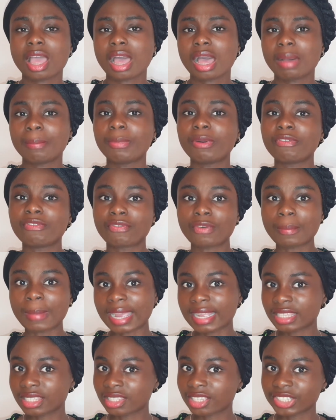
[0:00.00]
But for my
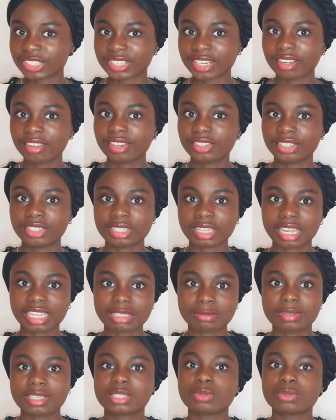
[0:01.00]
international relations aspect,